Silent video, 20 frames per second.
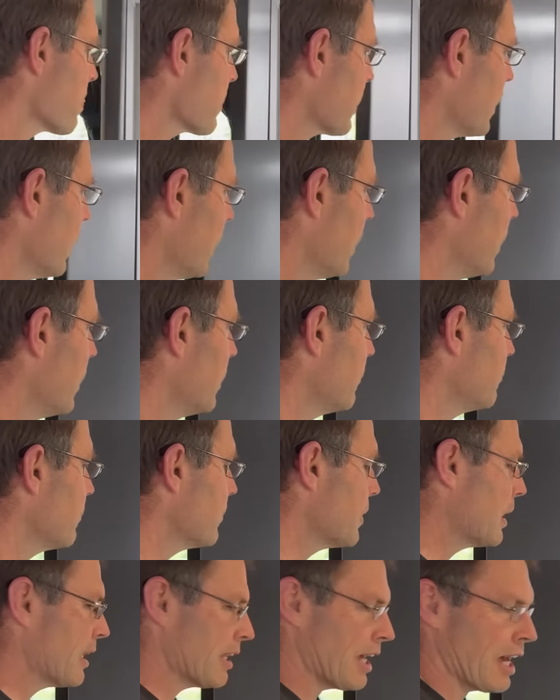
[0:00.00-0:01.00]
a
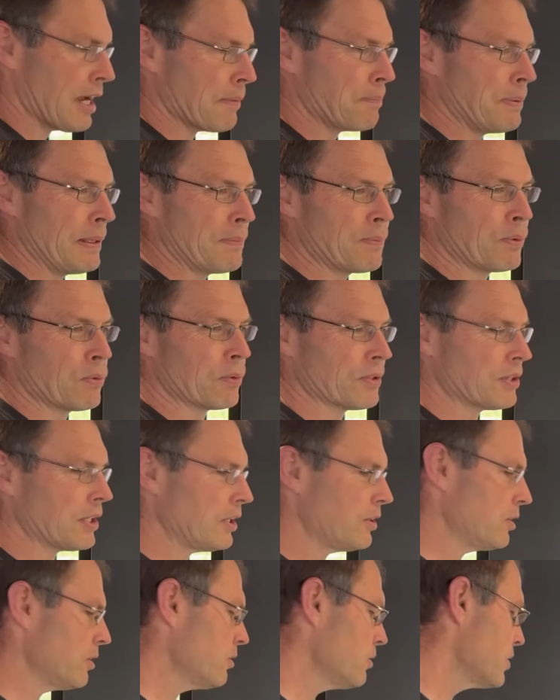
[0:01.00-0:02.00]
lot of people, what they
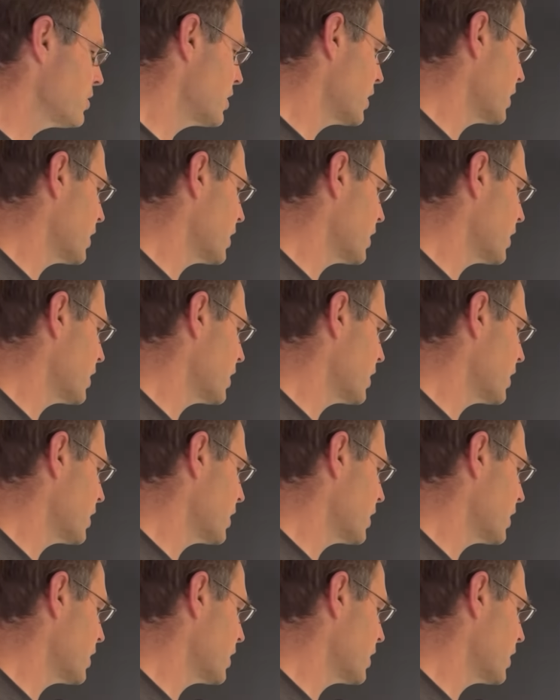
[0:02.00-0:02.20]
do is